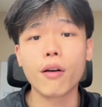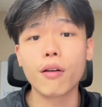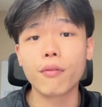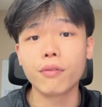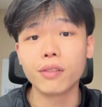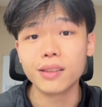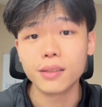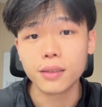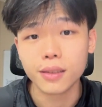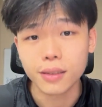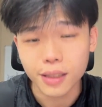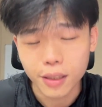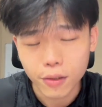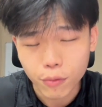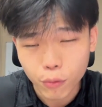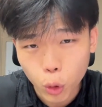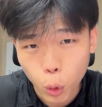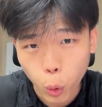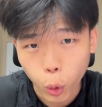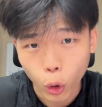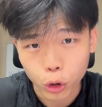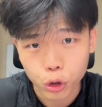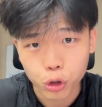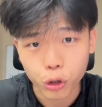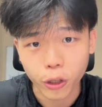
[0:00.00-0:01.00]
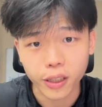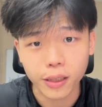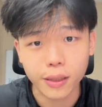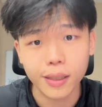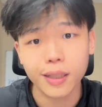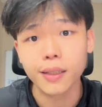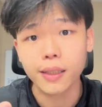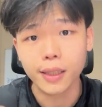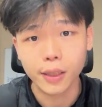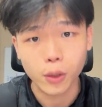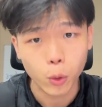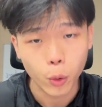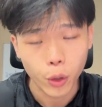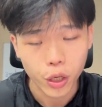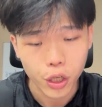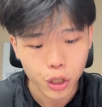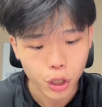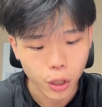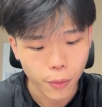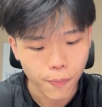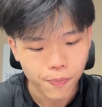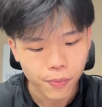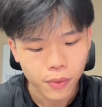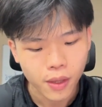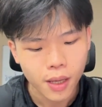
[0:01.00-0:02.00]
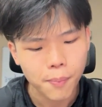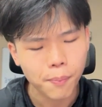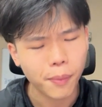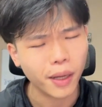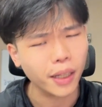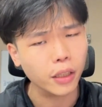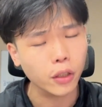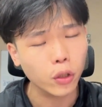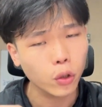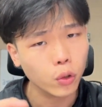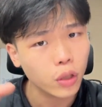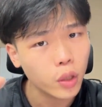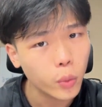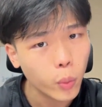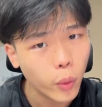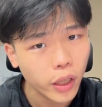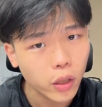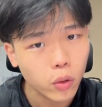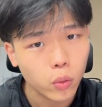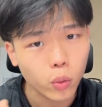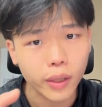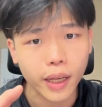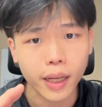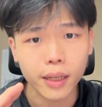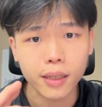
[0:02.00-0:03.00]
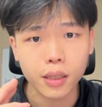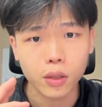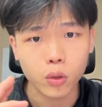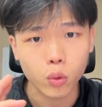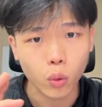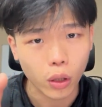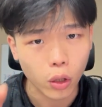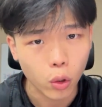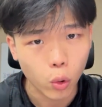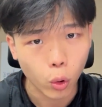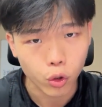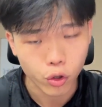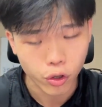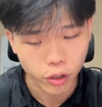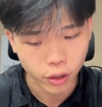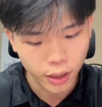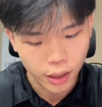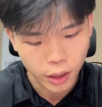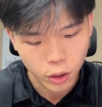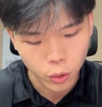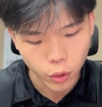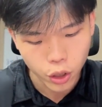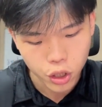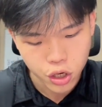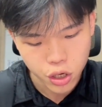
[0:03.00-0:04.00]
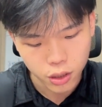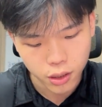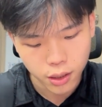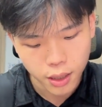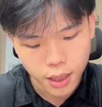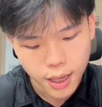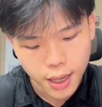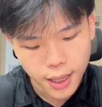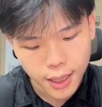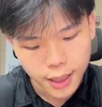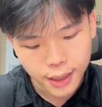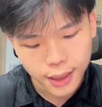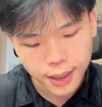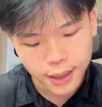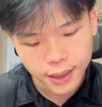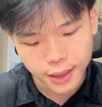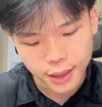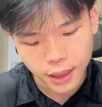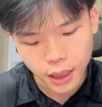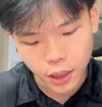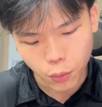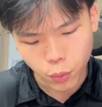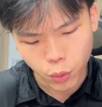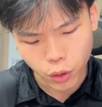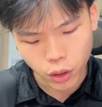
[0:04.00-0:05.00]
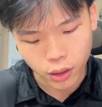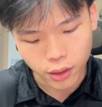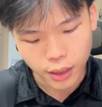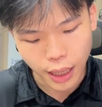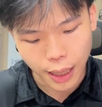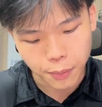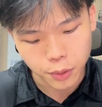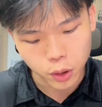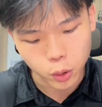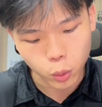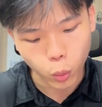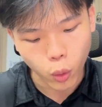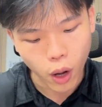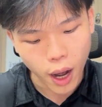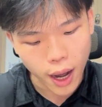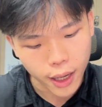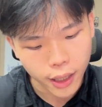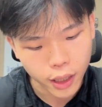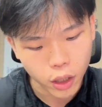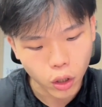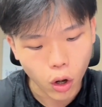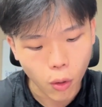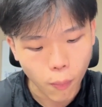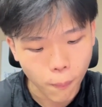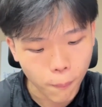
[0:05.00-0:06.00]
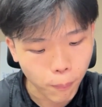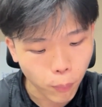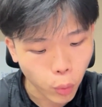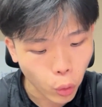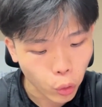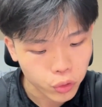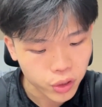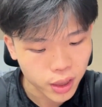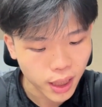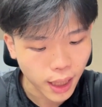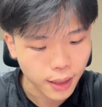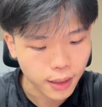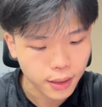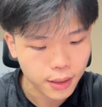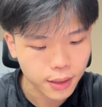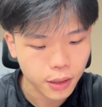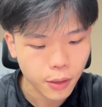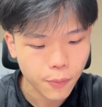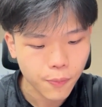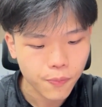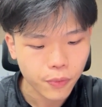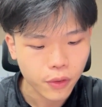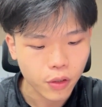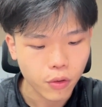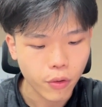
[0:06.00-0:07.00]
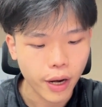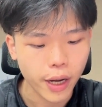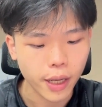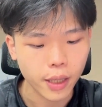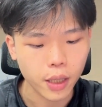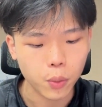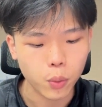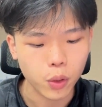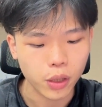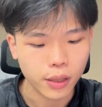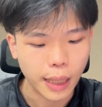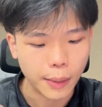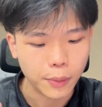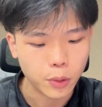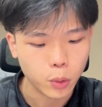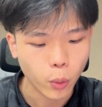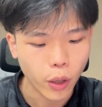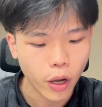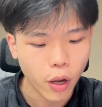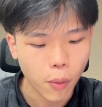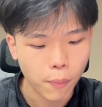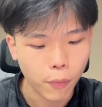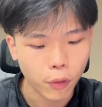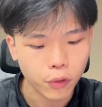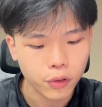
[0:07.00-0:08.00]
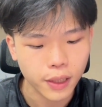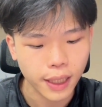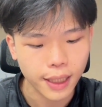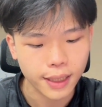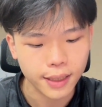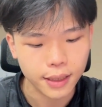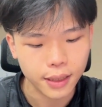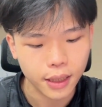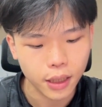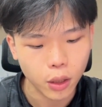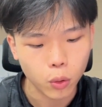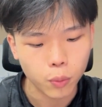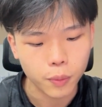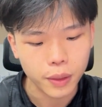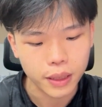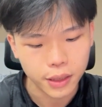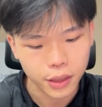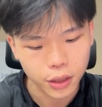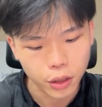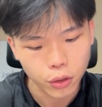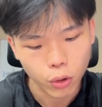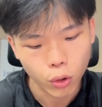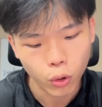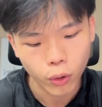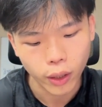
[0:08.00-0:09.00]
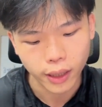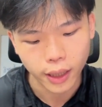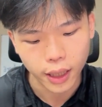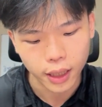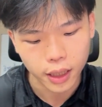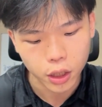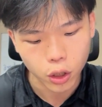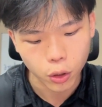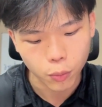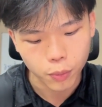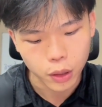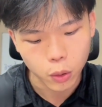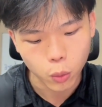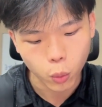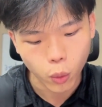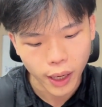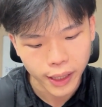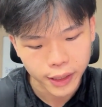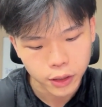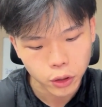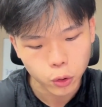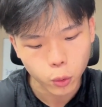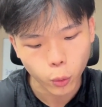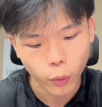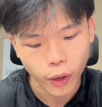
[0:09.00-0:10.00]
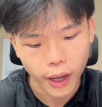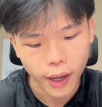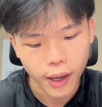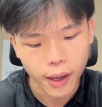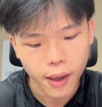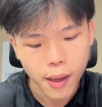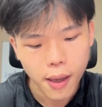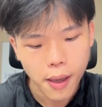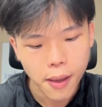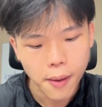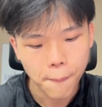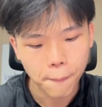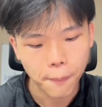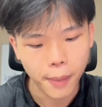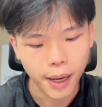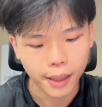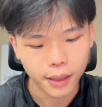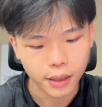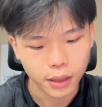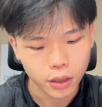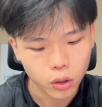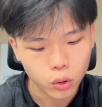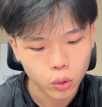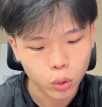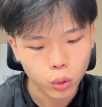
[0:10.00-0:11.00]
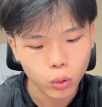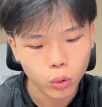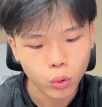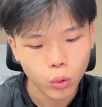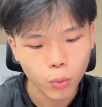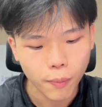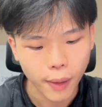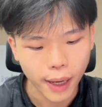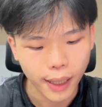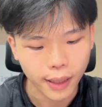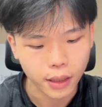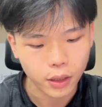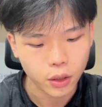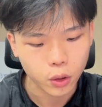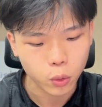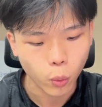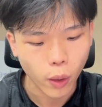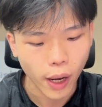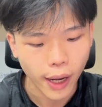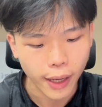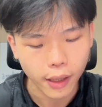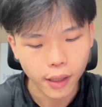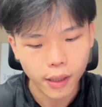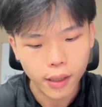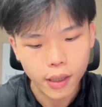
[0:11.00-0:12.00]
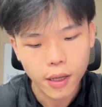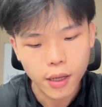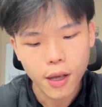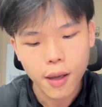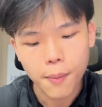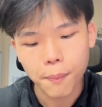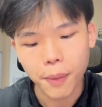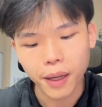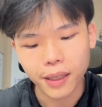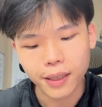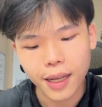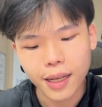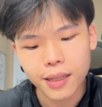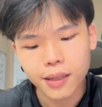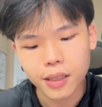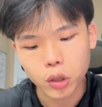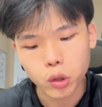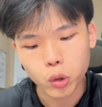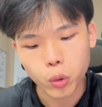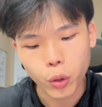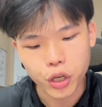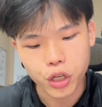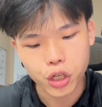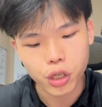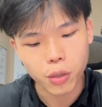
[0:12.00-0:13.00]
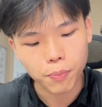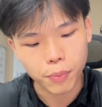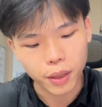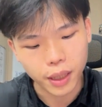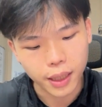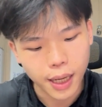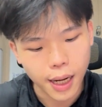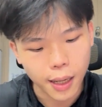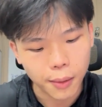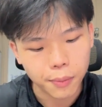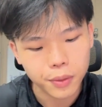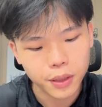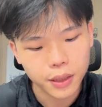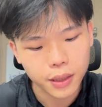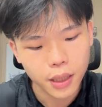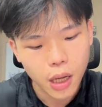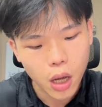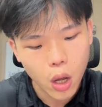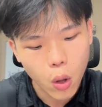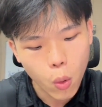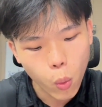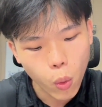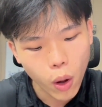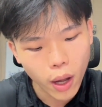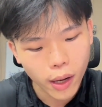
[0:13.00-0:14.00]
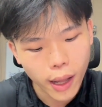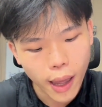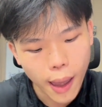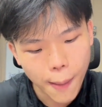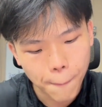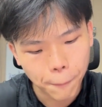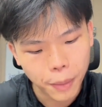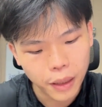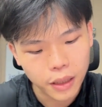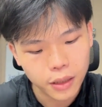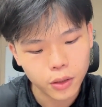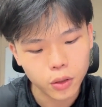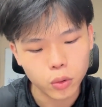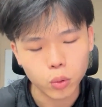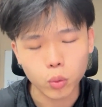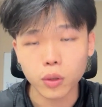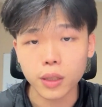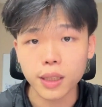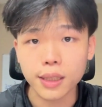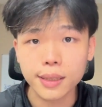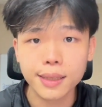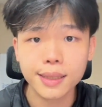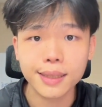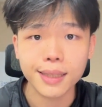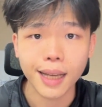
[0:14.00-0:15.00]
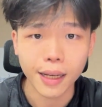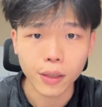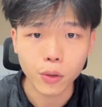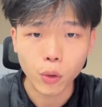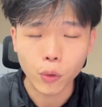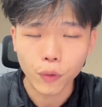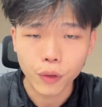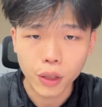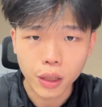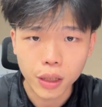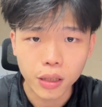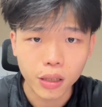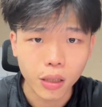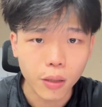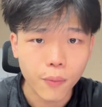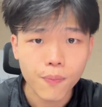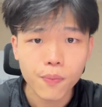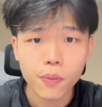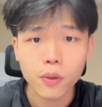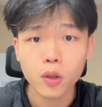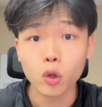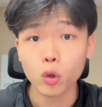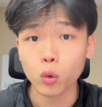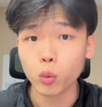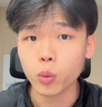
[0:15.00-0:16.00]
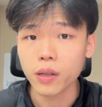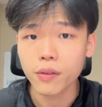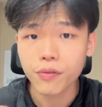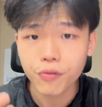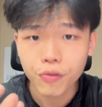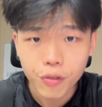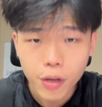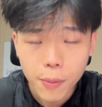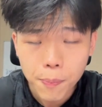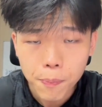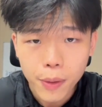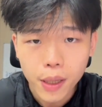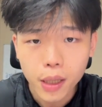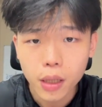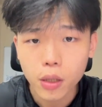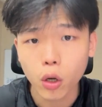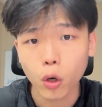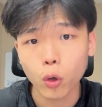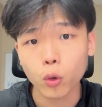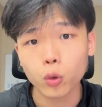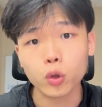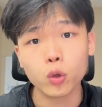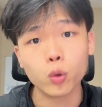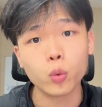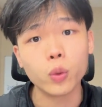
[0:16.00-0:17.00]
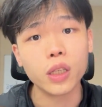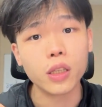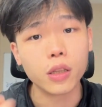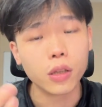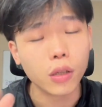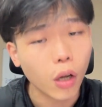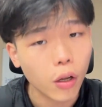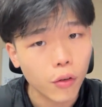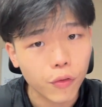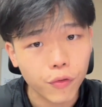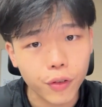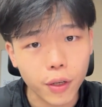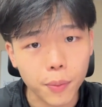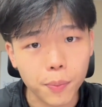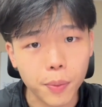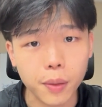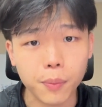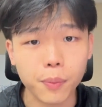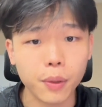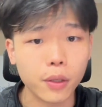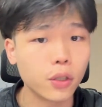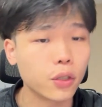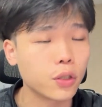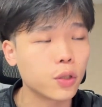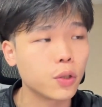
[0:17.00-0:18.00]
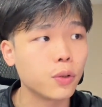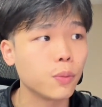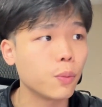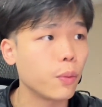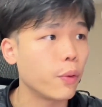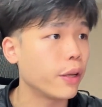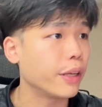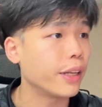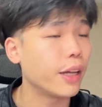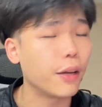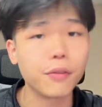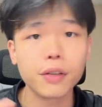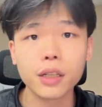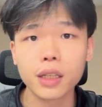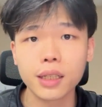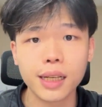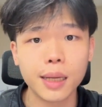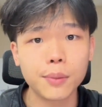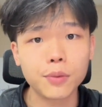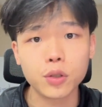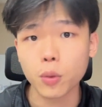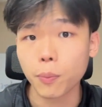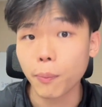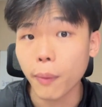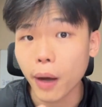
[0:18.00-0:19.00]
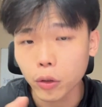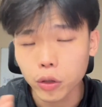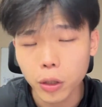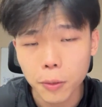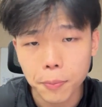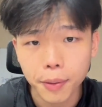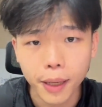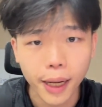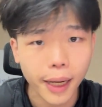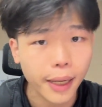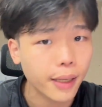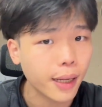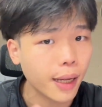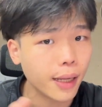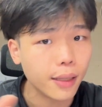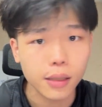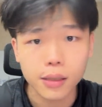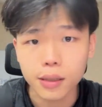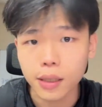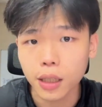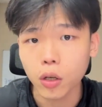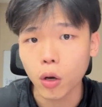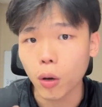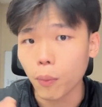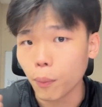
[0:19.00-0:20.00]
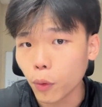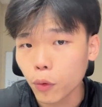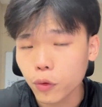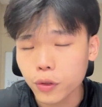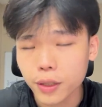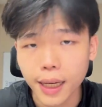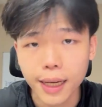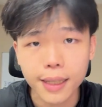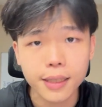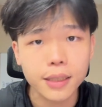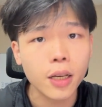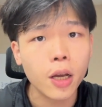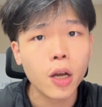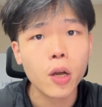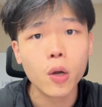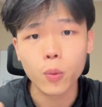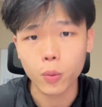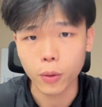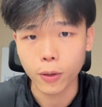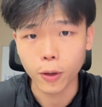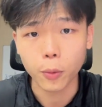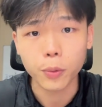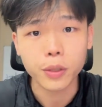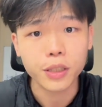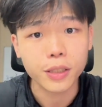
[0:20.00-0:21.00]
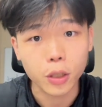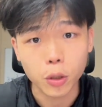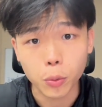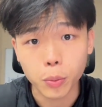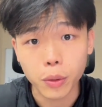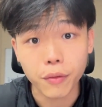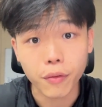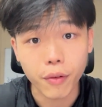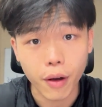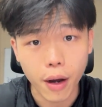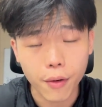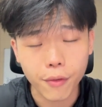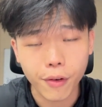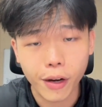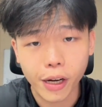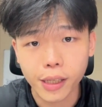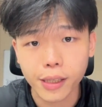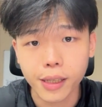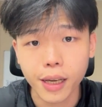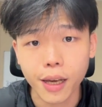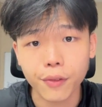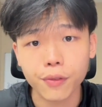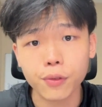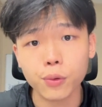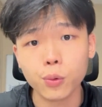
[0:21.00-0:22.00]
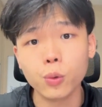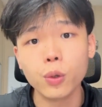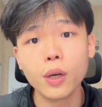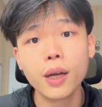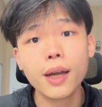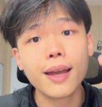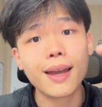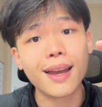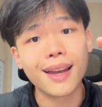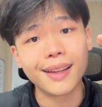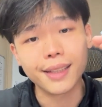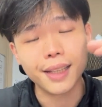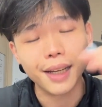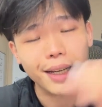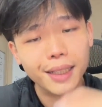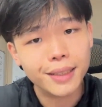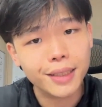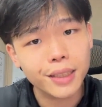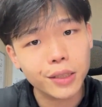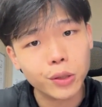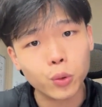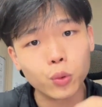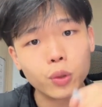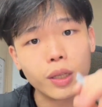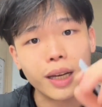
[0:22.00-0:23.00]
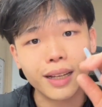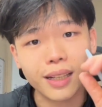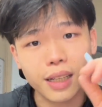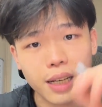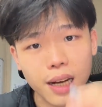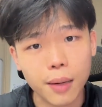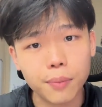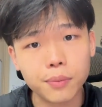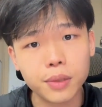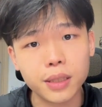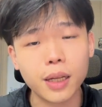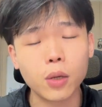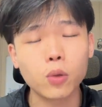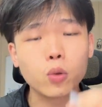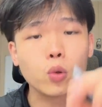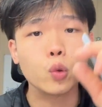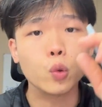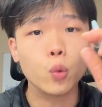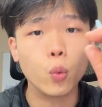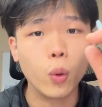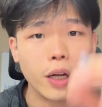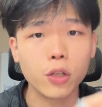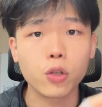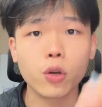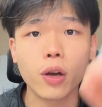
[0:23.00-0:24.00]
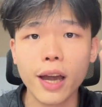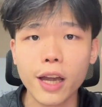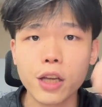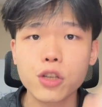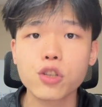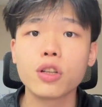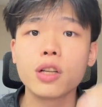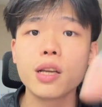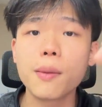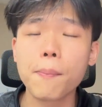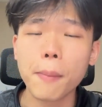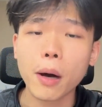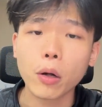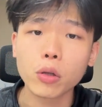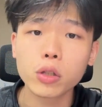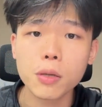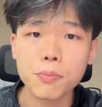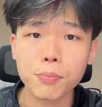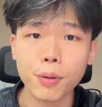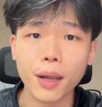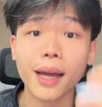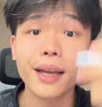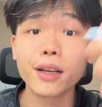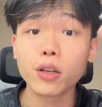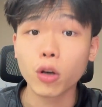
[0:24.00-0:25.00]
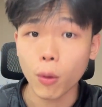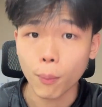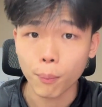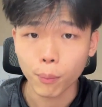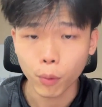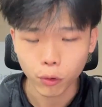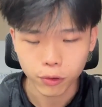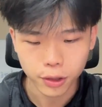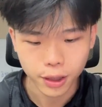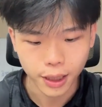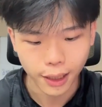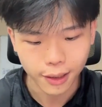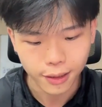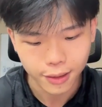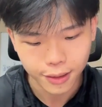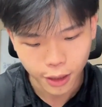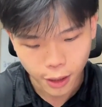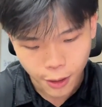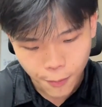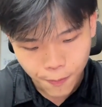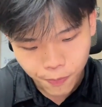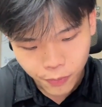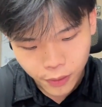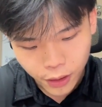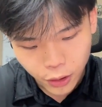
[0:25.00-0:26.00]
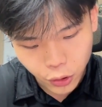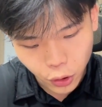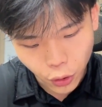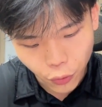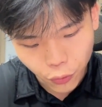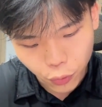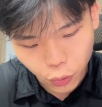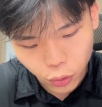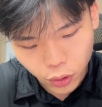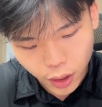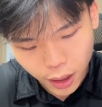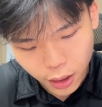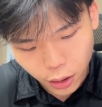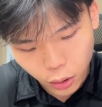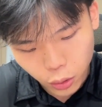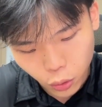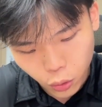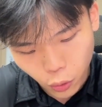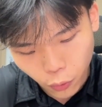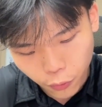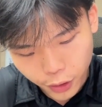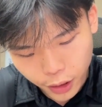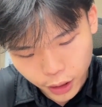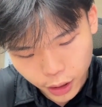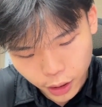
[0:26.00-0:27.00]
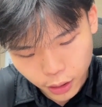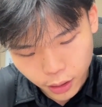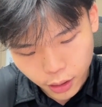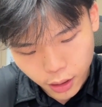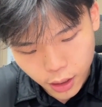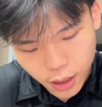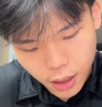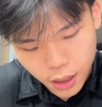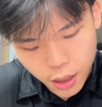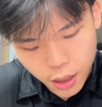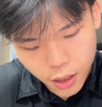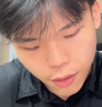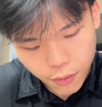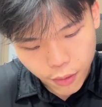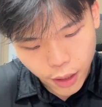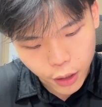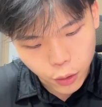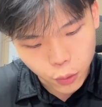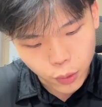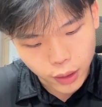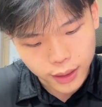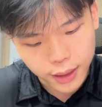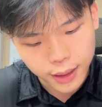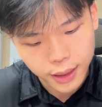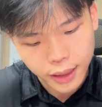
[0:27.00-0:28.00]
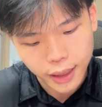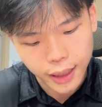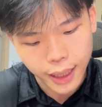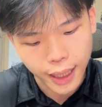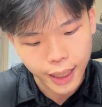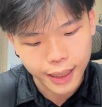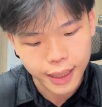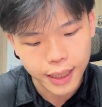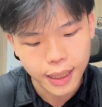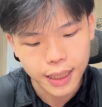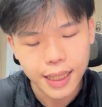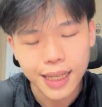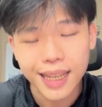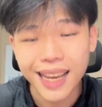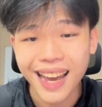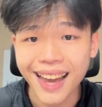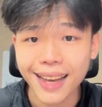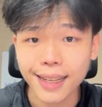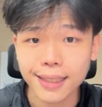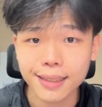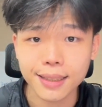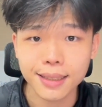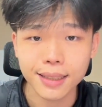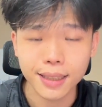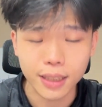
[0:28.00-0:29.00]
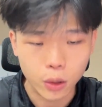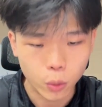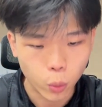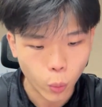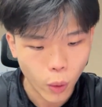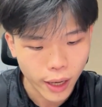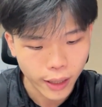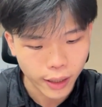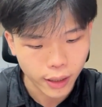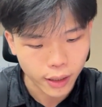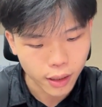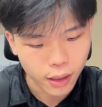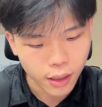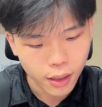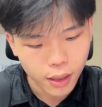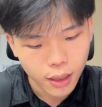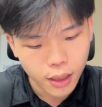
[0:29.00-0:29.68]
a quadratic equation. But the only way to get it into a quadratic equation is if we times y on both sides, right? If we times y on both sides, here will be 0, and then here will be y squared minus 2 minus y. But then the question becomes, what happens to this sign over here? Do we flip it or do we not flip it? Because whenever it comes to multiplying anything on both sides, we always need to be very careful. And the answer to that comes down to what you're actually multiplying on both sides. So if you take a look over here, right, you can see that ex is y.